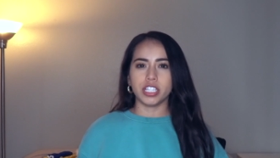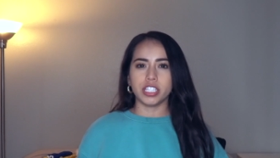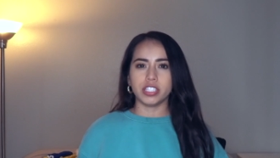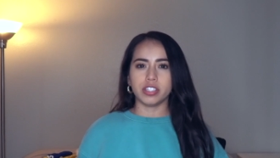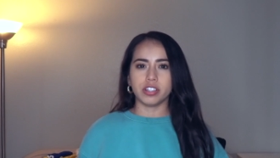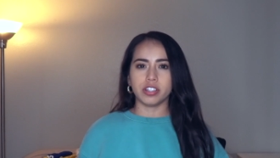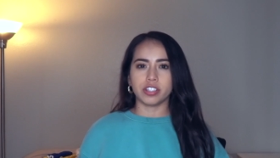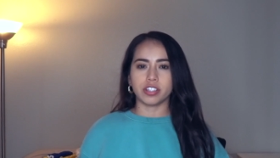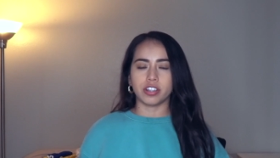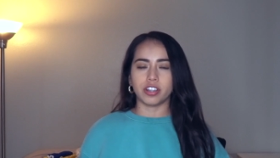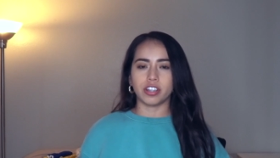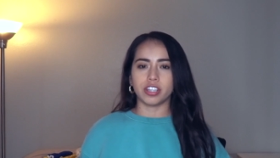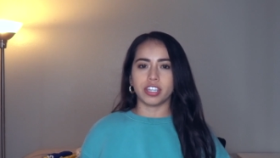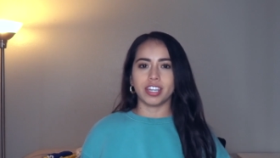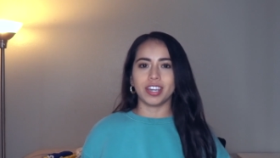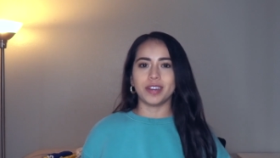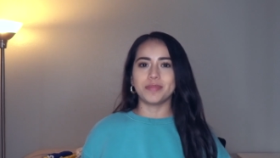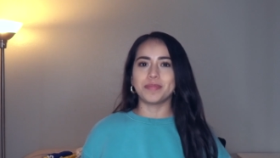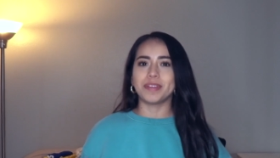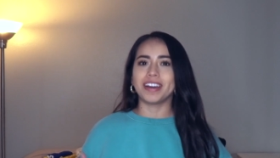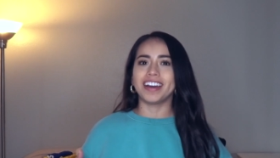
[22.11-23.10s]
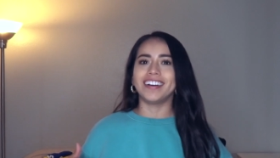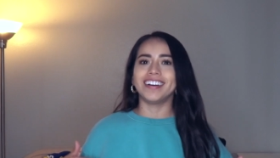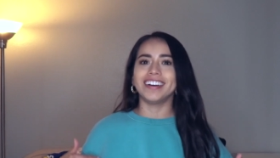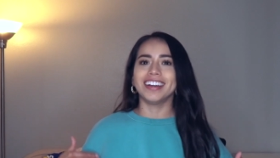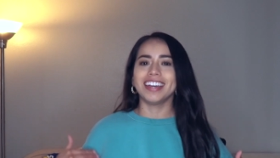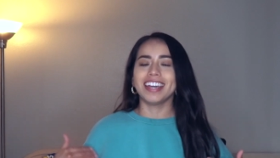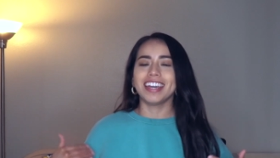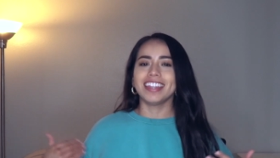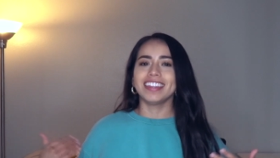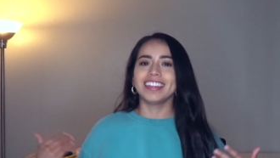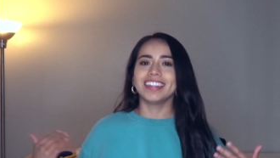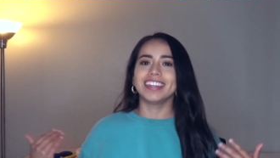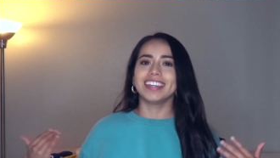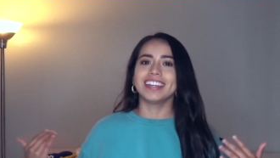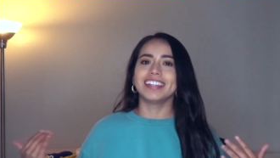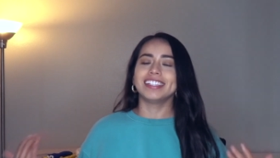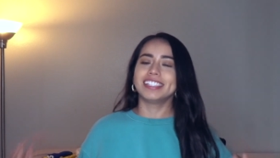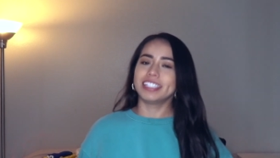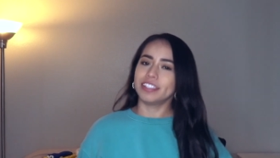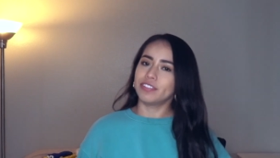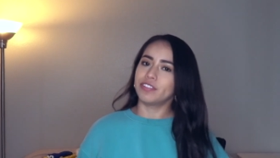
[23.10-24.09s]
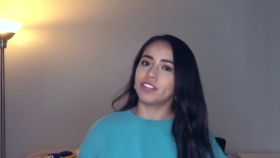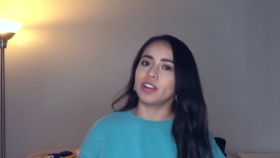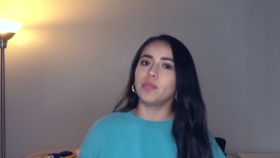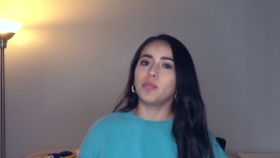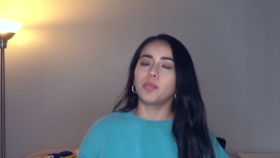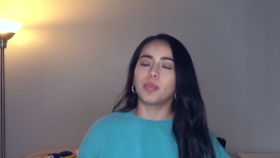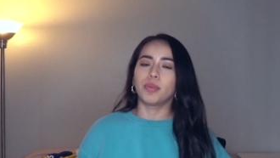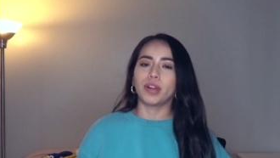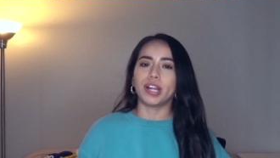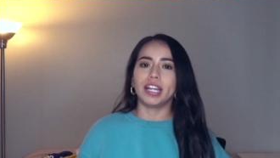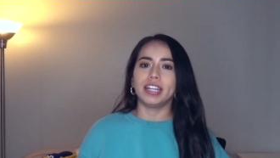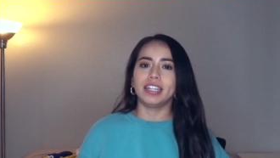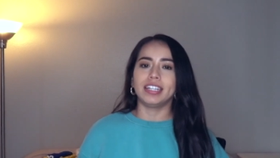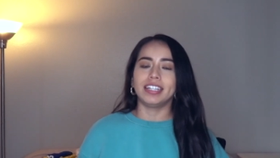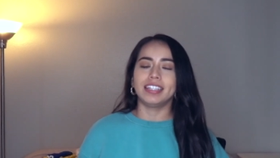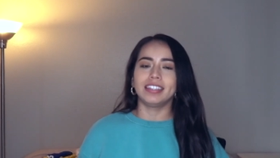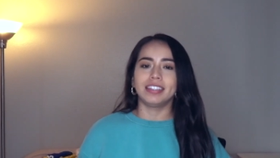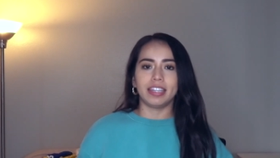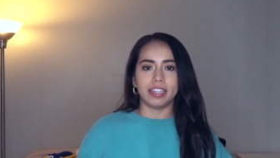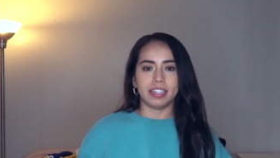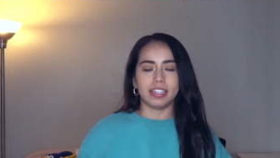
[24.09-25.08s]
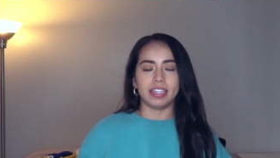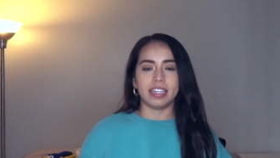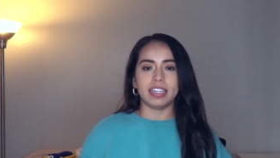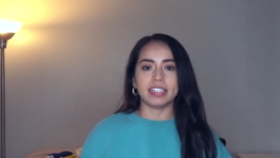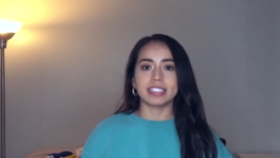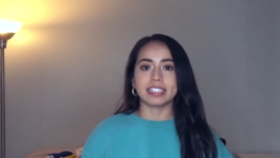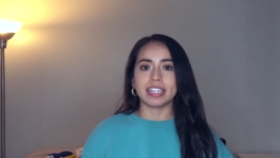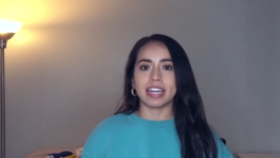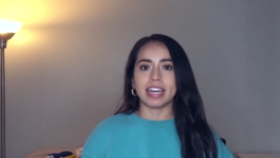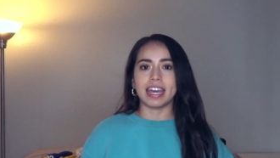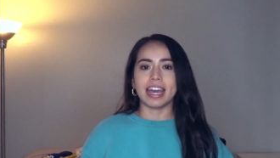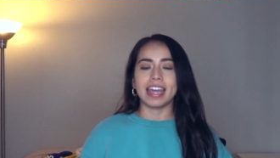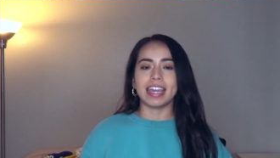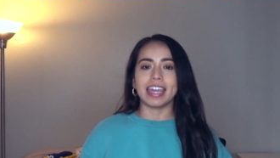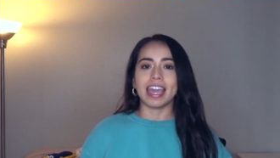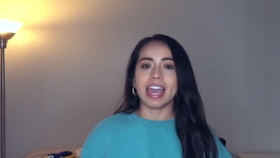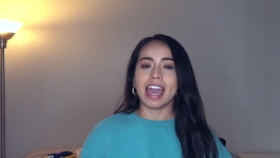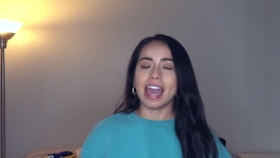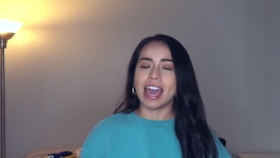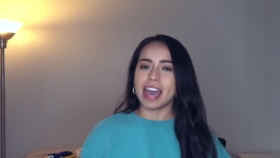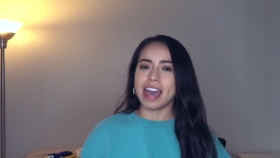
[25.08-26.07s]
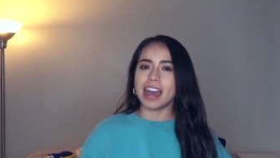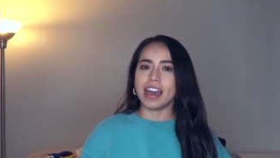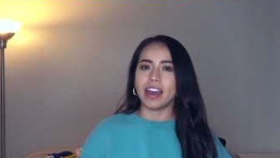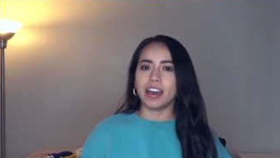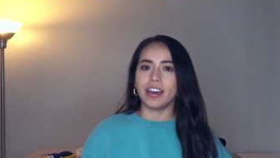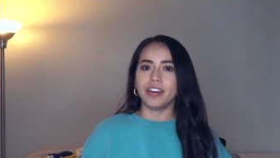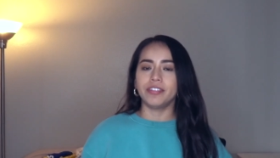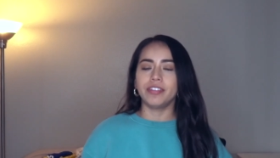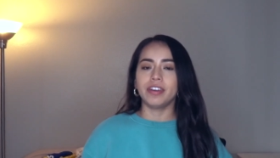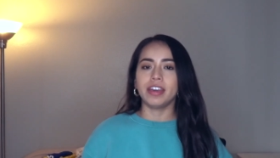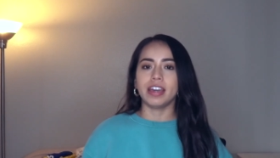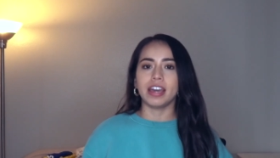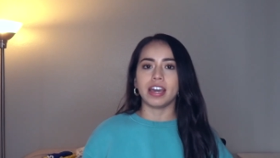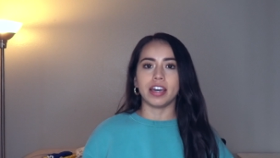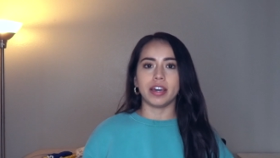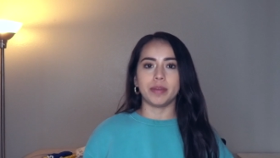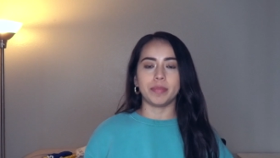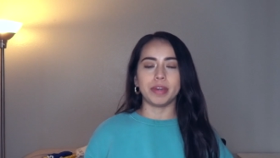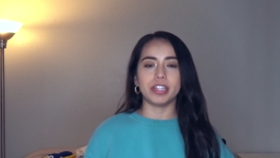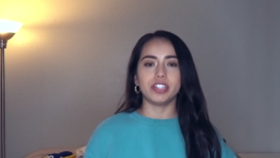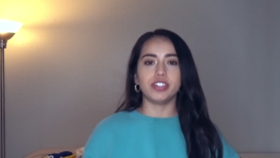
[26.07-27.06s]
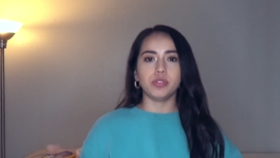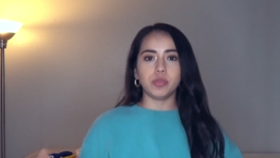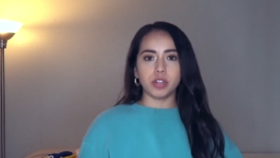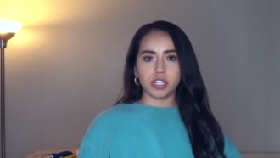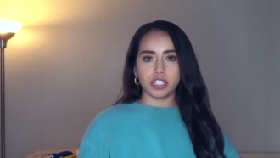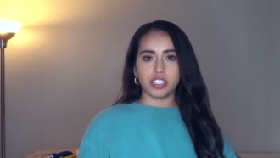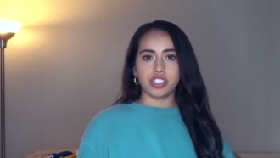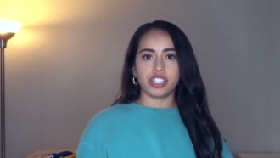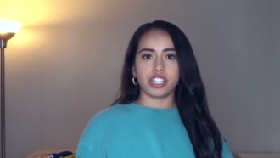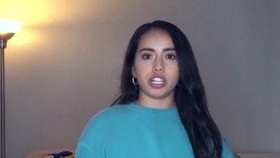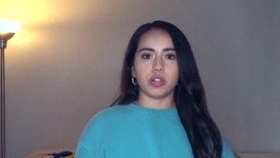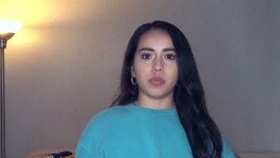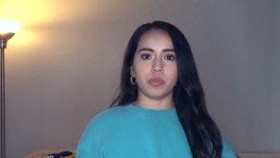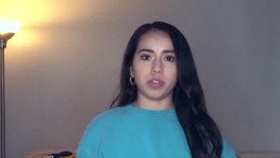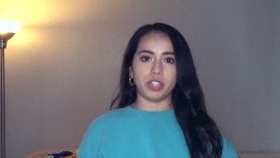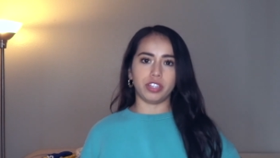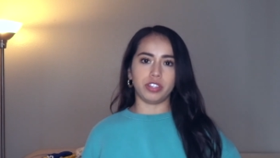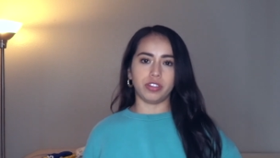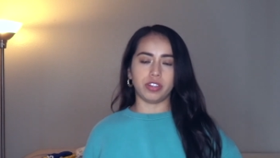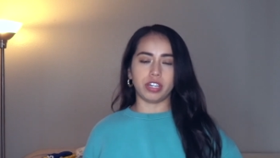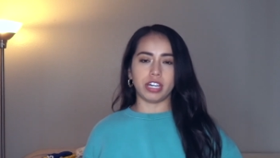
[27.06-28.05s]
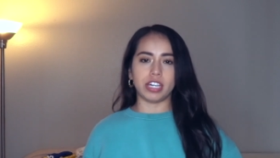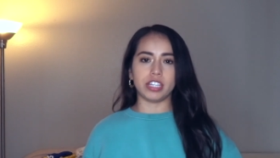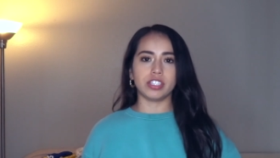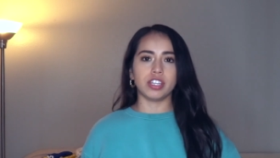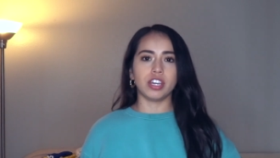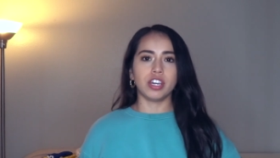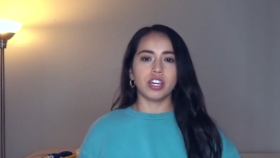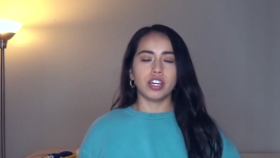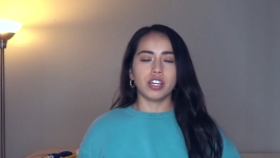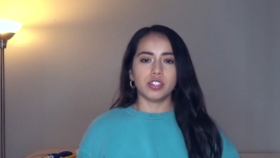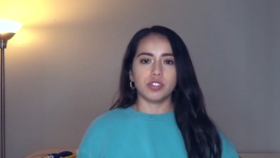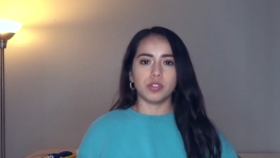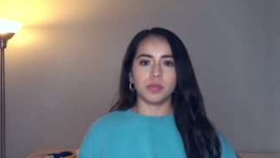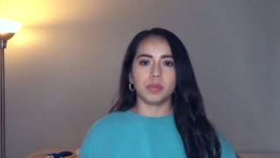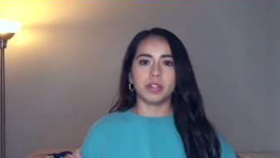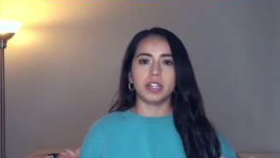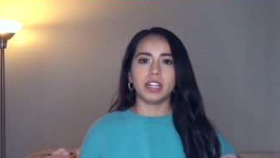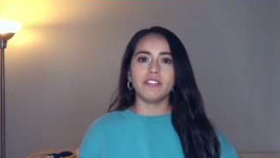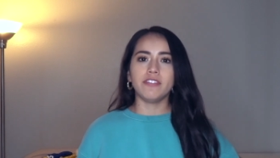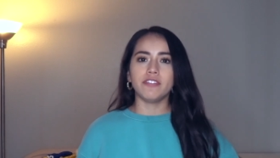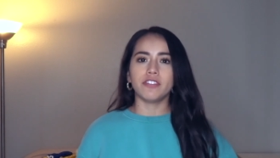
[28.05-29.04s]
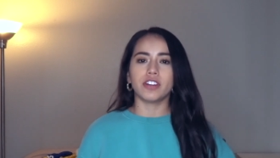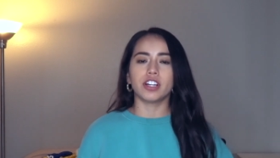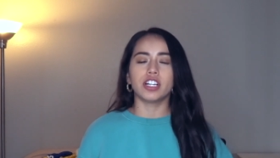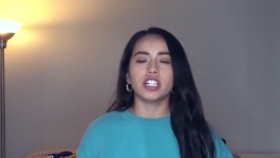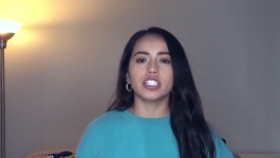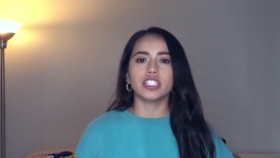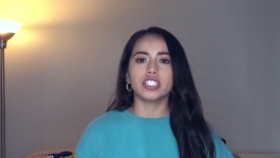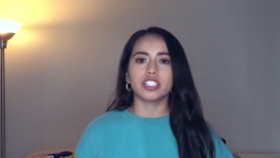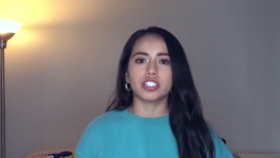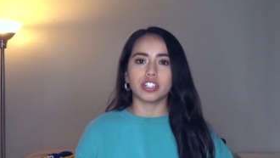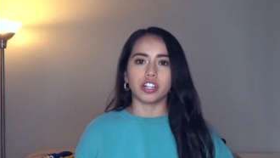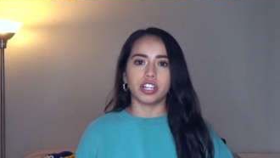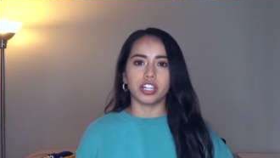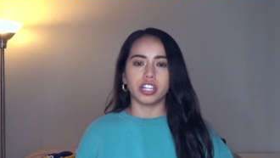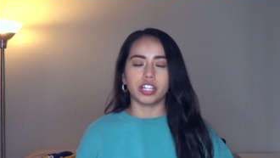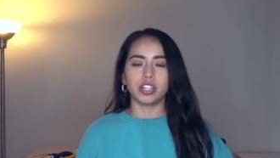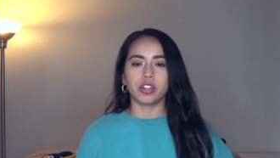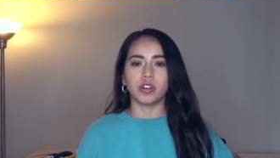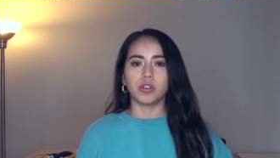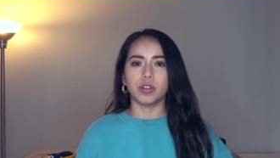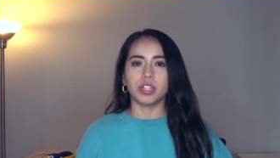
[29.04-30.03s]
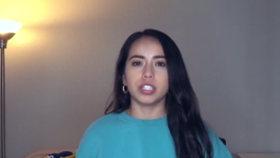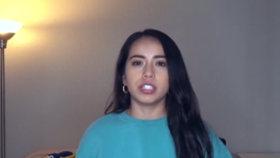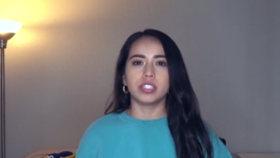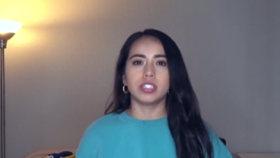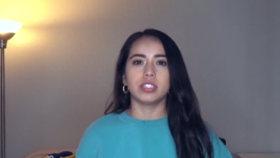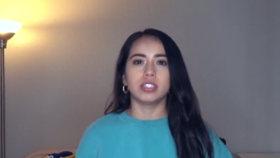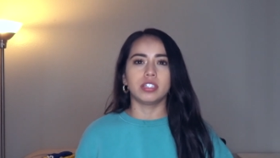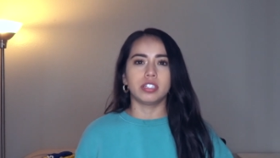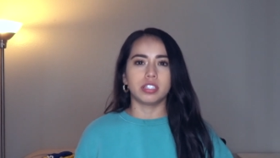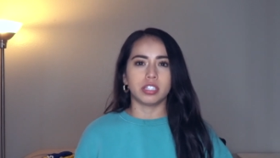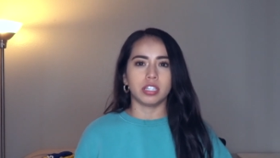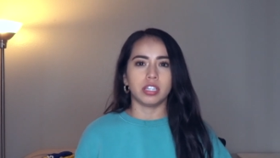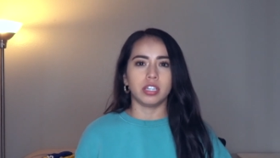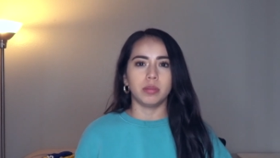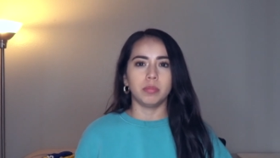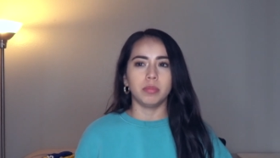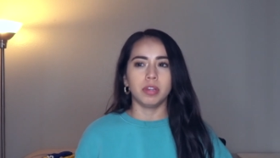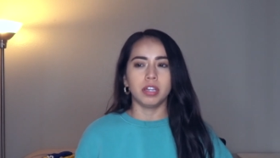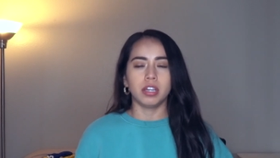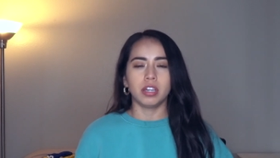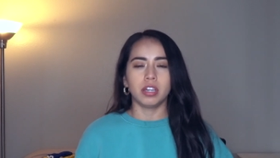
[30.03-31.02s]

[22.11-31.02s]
I start talking about the different branded leggings that I have, um, I do want to share with you guys. So when I first started going to the gym,